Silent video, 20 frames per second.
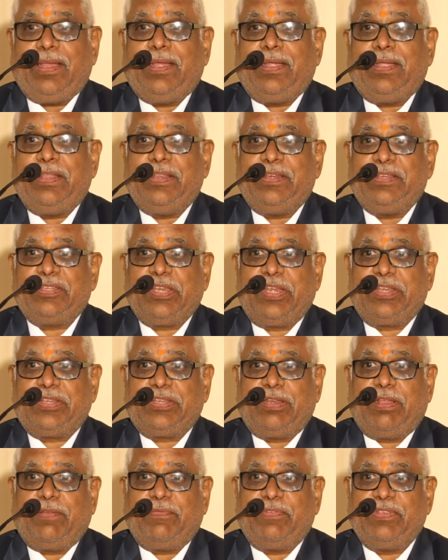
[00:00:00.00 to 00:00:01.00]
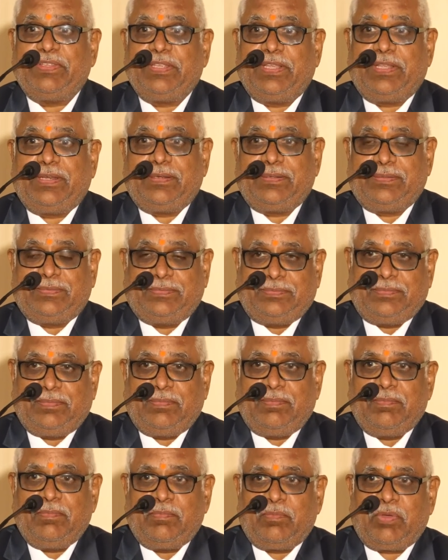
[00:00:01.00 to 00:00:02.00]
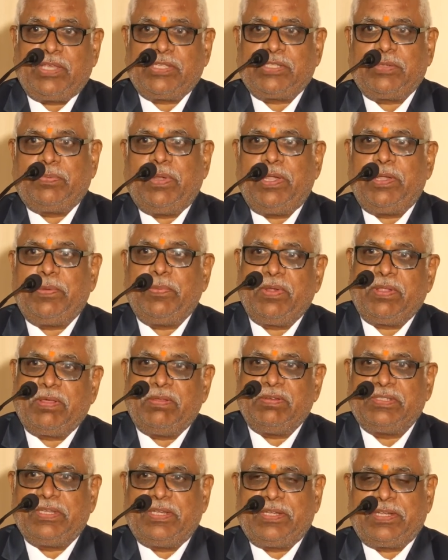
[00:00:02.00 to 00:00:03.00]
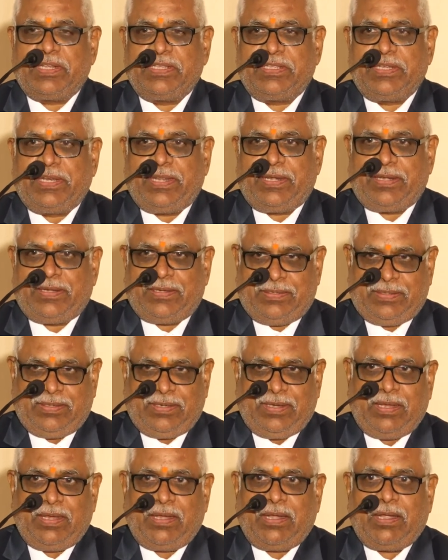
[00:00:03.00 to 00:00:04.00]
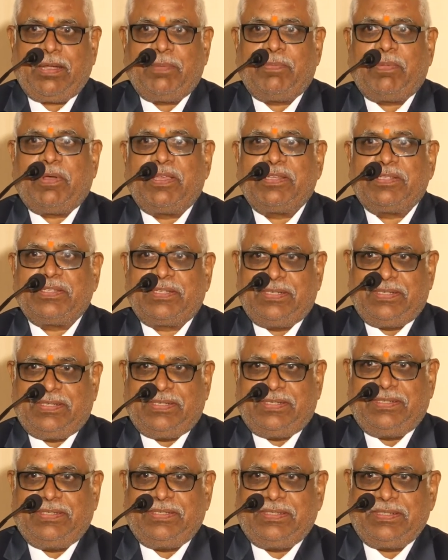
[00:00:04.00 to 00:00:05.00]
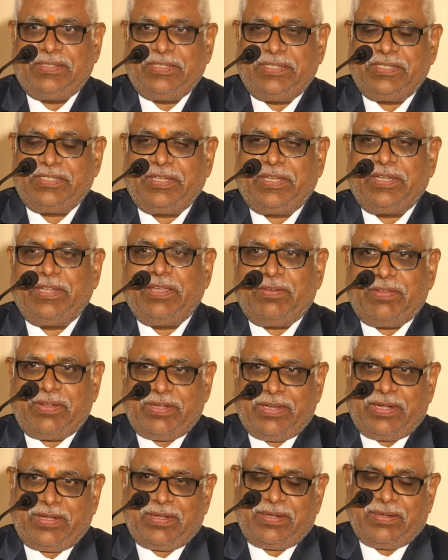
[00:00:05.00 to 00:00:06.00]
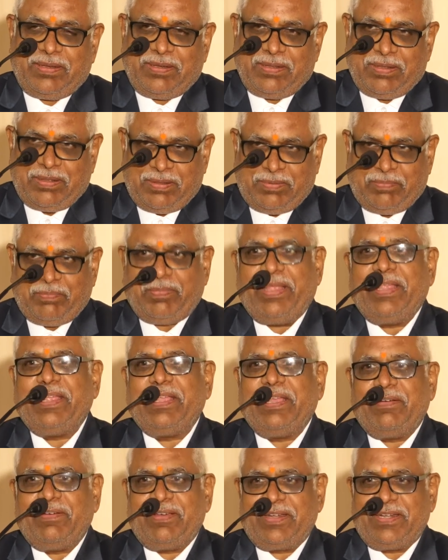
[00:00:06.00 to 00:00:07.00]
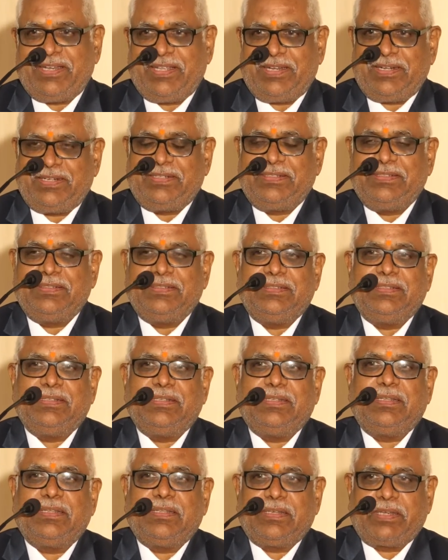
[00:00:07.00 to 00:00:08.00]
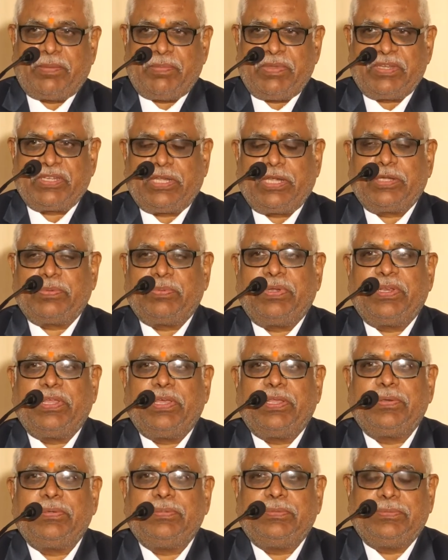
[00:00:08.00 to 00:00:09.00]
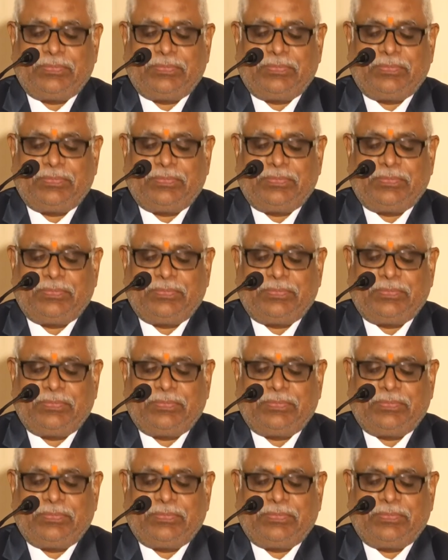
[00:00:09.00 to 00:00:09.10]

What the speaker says: an installation officer, past multiple council treasurer, and past district governor, my governor, Ramesh Lakshman Garu,